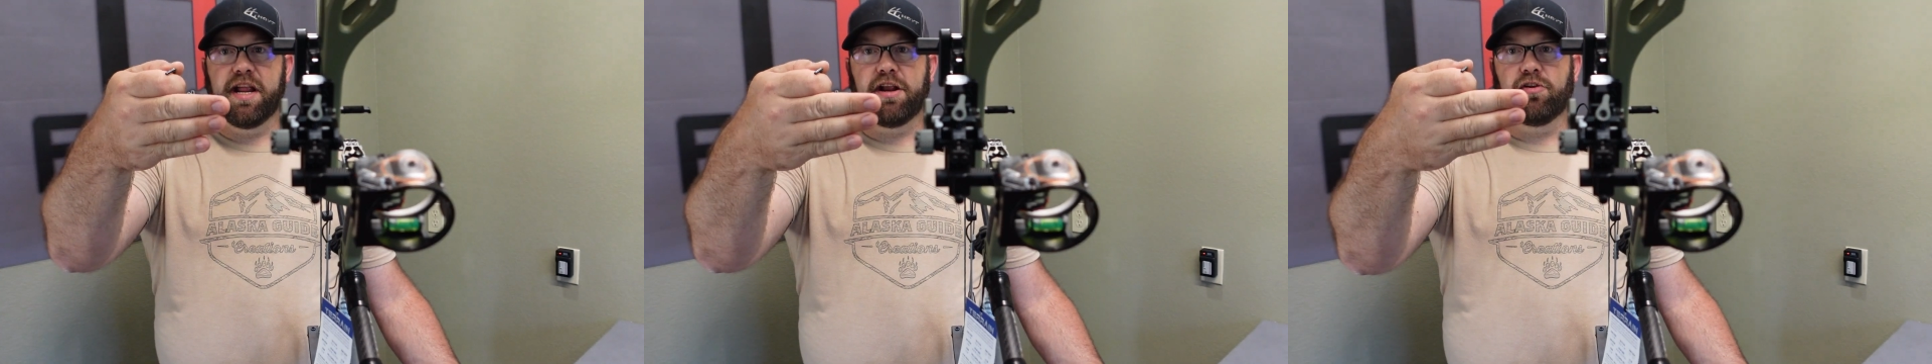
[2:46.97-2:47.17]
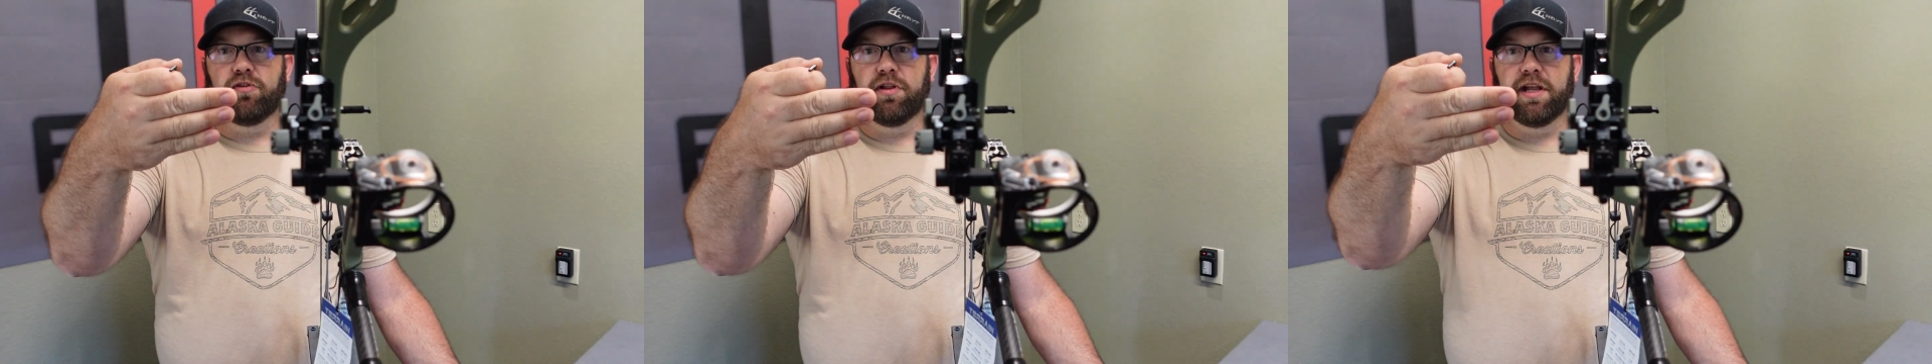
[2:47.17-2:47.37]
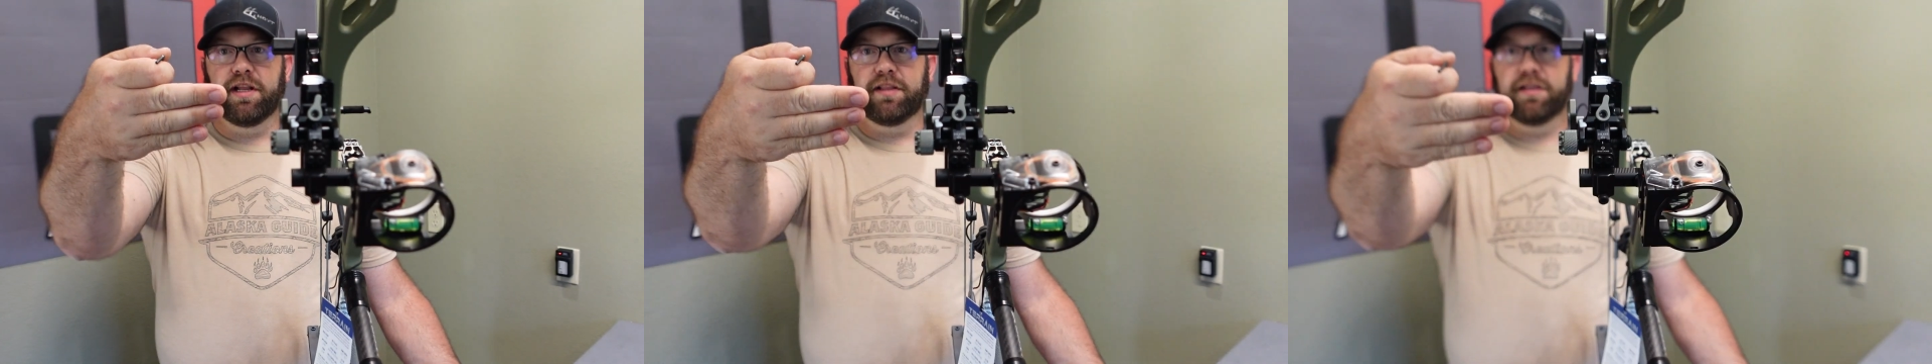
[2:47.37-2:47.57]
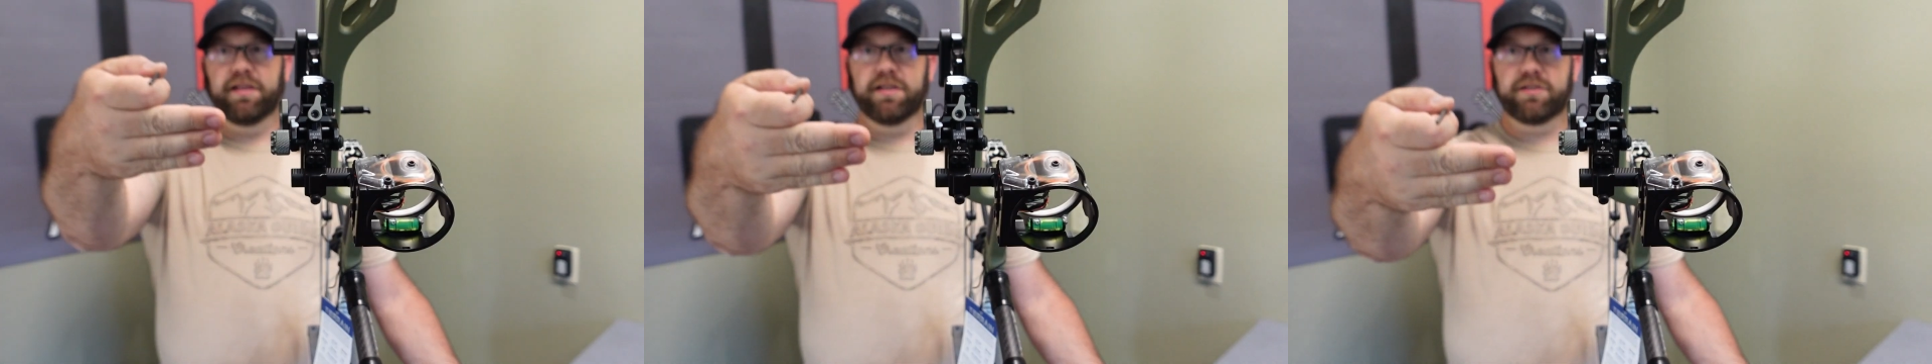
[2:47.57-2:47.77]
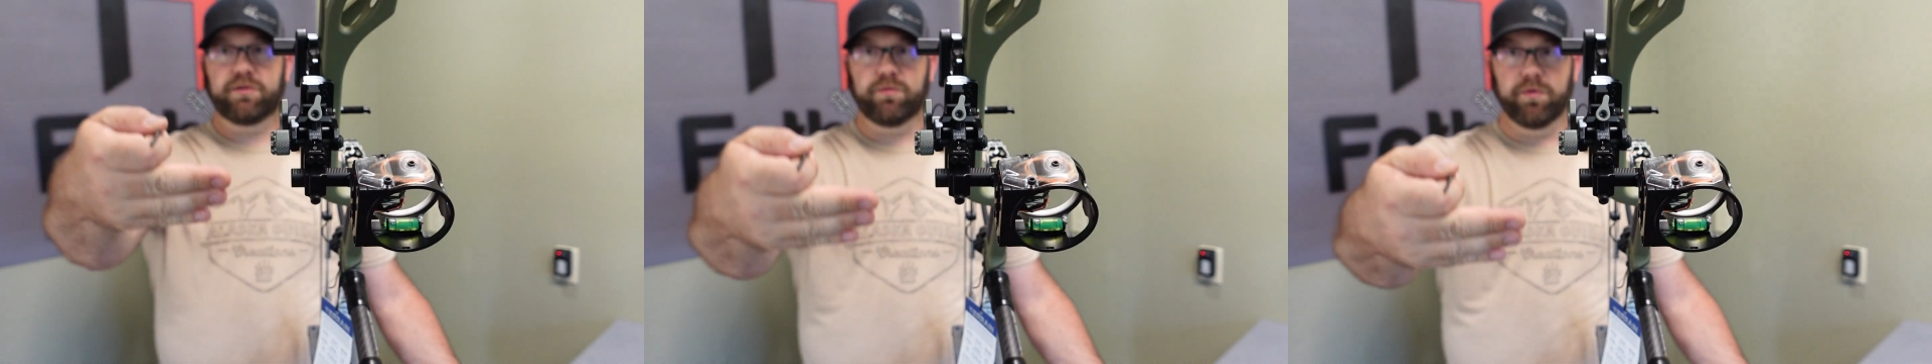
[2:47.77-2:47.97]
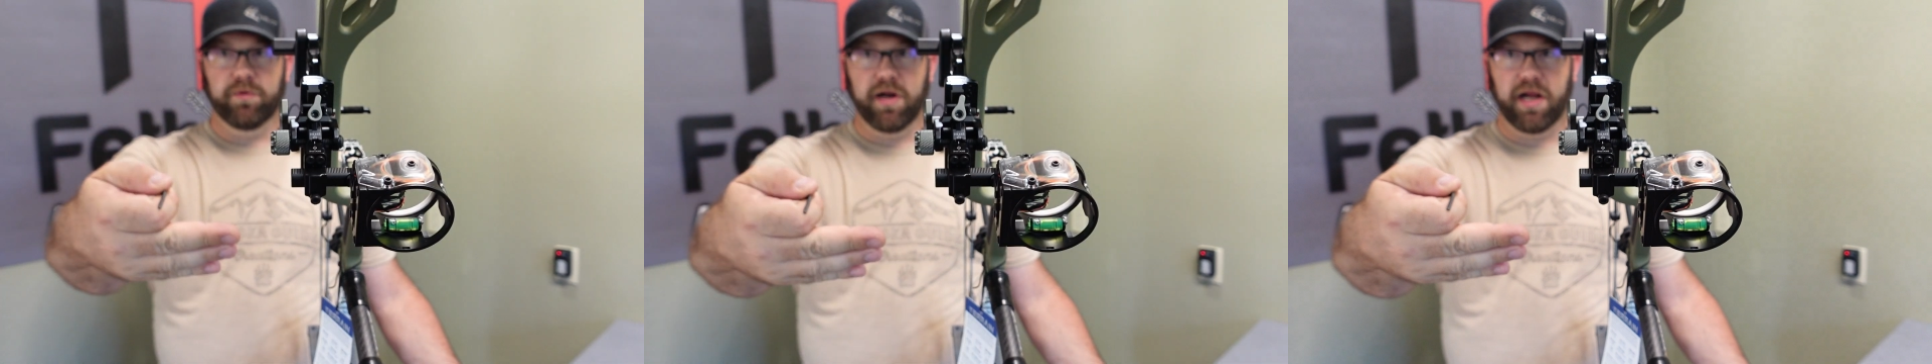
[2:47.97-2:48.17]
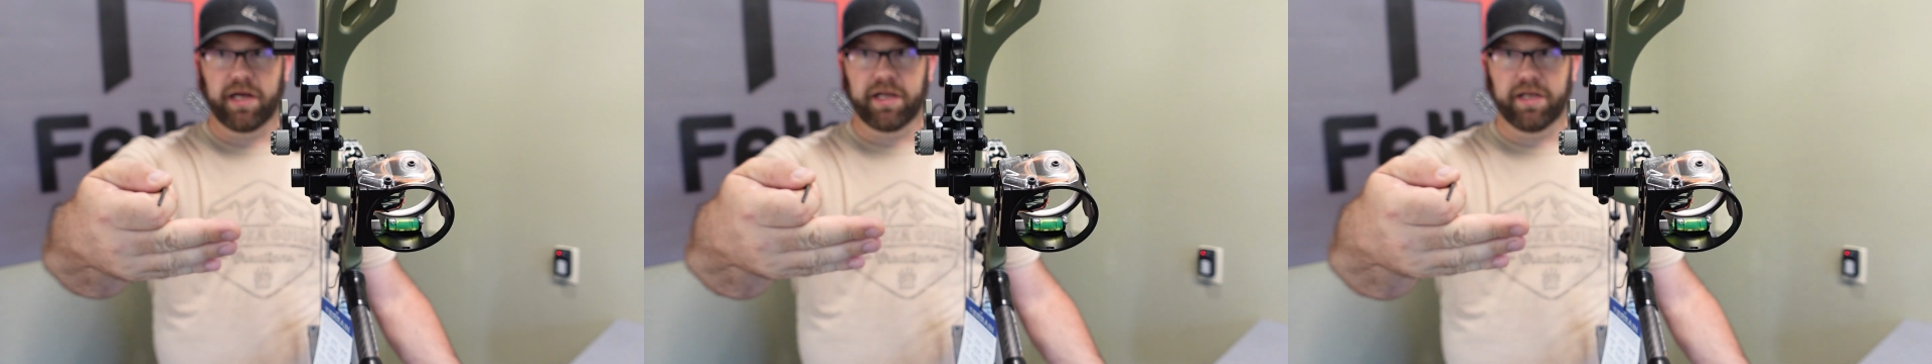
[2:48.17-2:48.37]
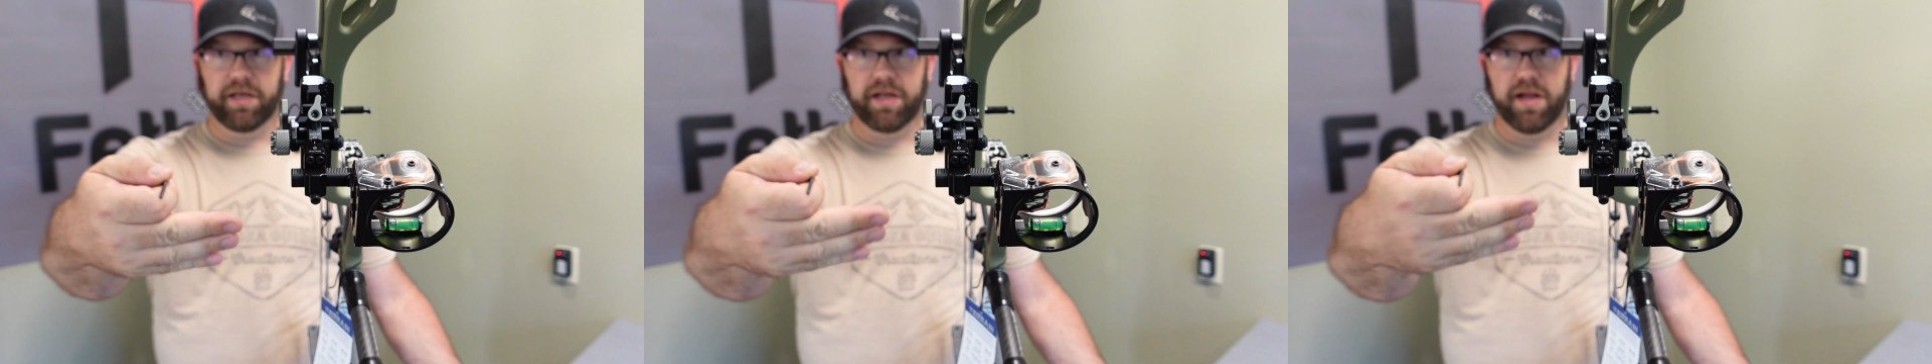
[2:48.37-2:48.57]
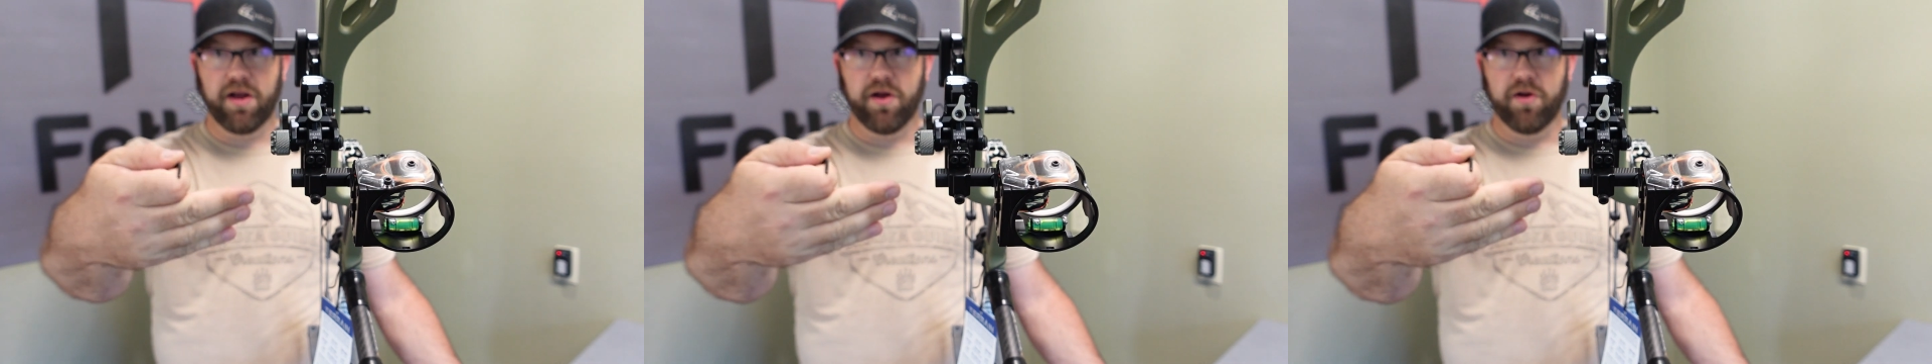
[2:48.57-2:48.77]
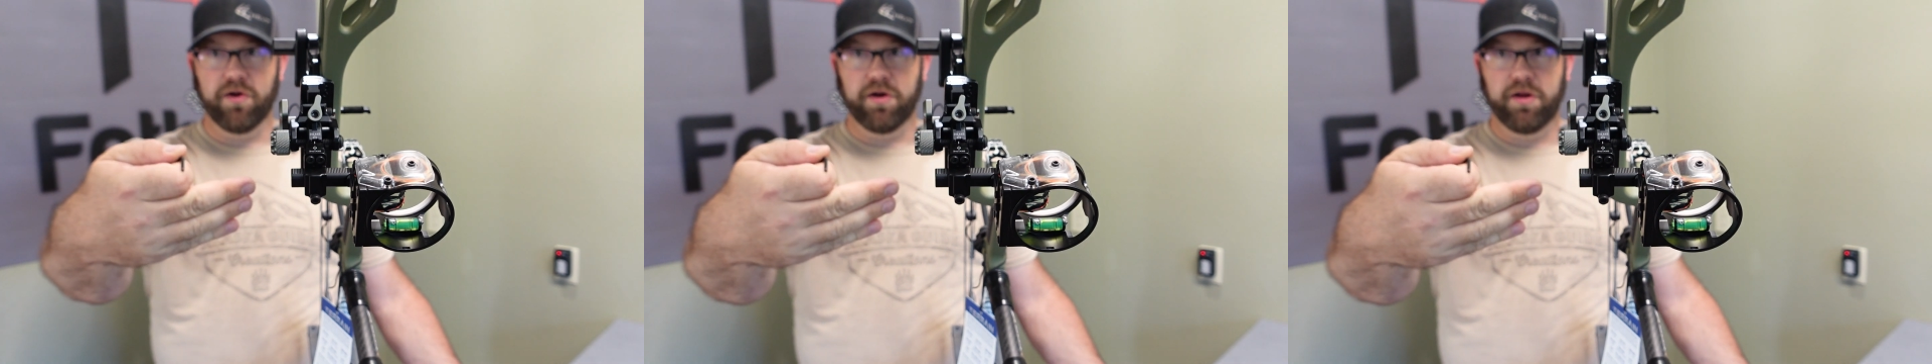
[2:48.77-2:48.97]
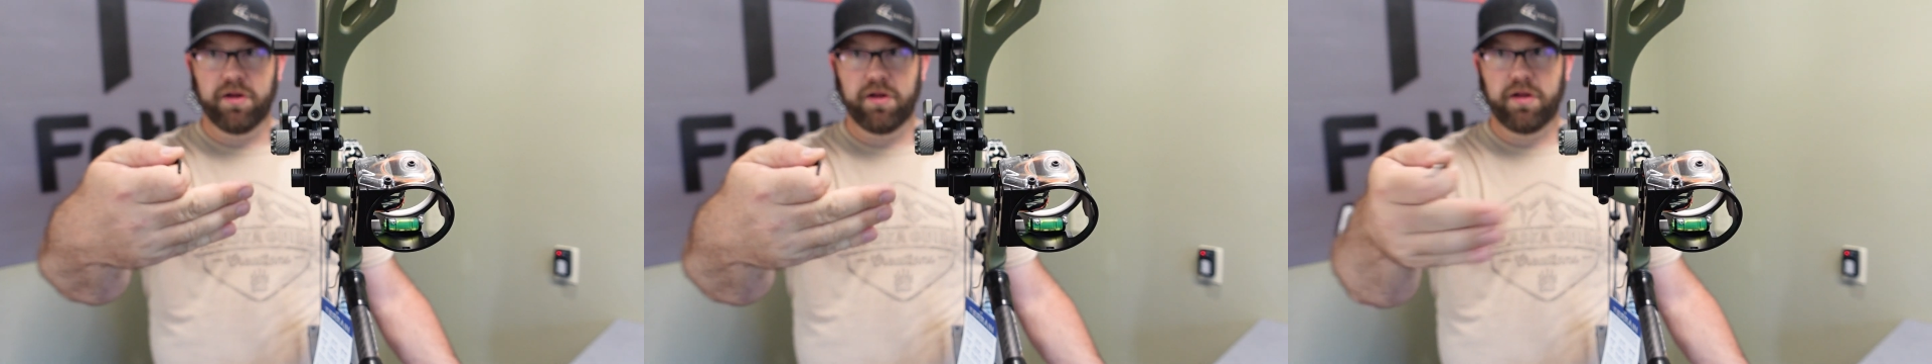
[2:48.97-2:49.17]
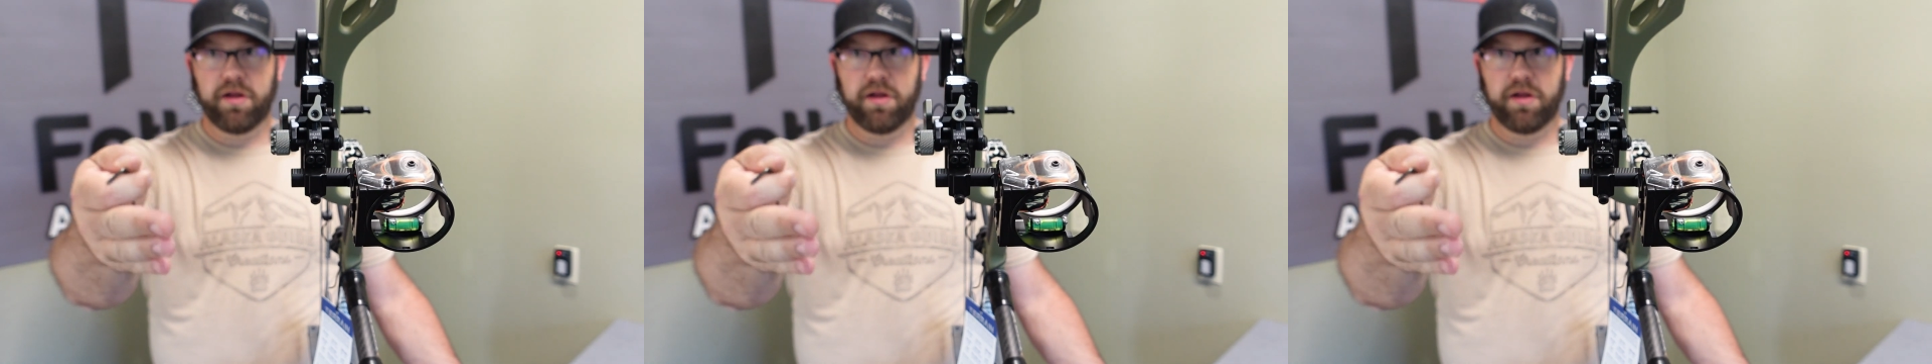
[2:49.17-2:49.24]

angle like this, we rock it down,